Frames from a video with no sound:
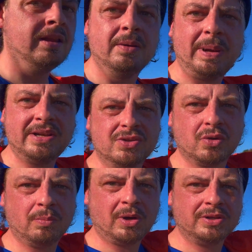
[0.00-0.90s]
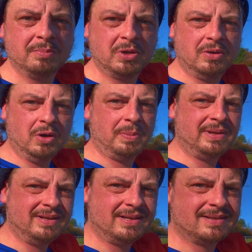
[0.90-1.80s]
The Penshaw Monument up
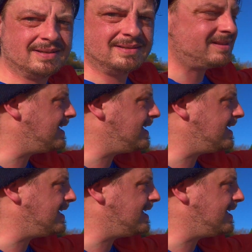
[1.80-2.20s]
in the distance